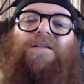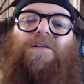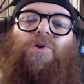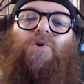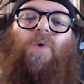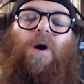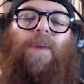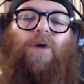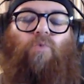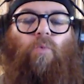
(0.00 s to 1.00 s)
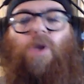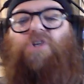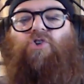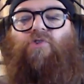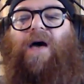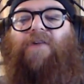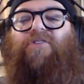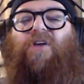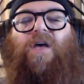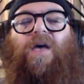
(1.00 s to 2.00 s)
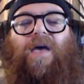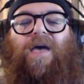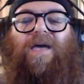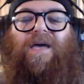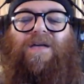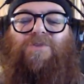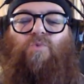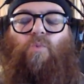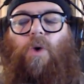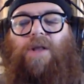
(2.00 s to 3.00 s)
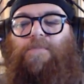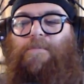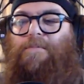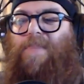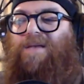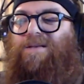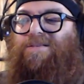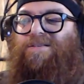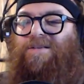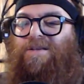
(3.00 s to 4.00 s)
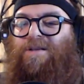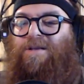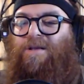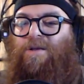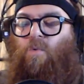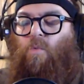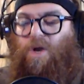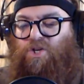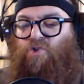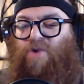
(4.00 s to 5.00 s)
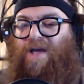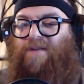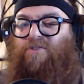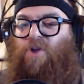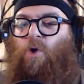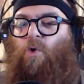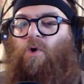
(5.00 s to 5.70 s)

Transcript: telling you about witchcraft and what makes witchcraft.